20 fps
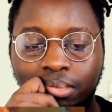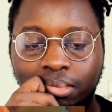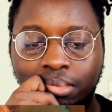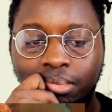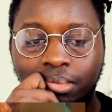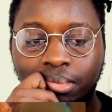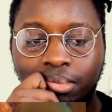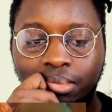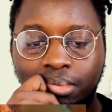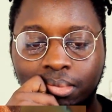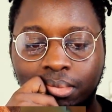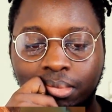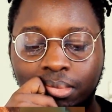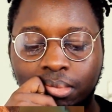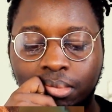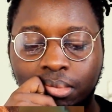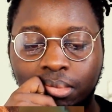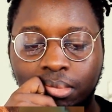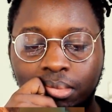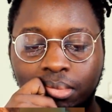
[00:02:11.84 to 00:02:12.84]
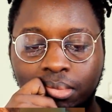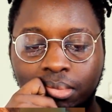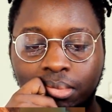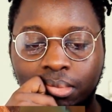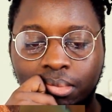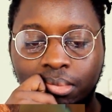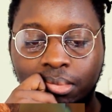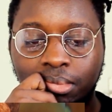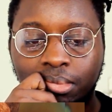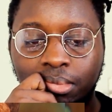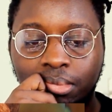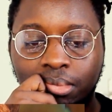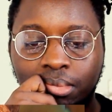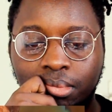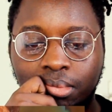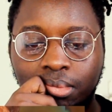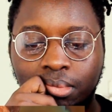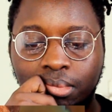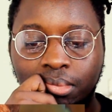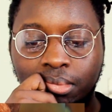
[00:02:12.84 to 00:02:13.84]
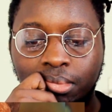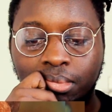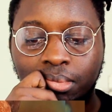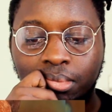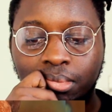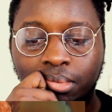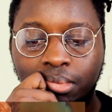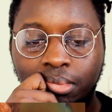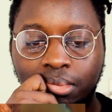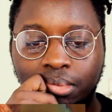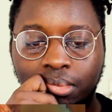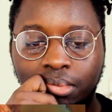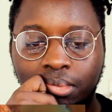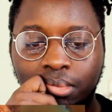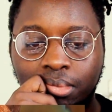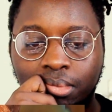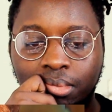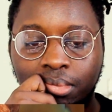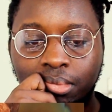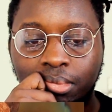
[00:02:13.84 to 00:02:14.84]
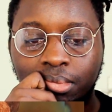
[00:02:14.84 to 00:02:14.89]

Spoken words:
No one is speaking in this clip.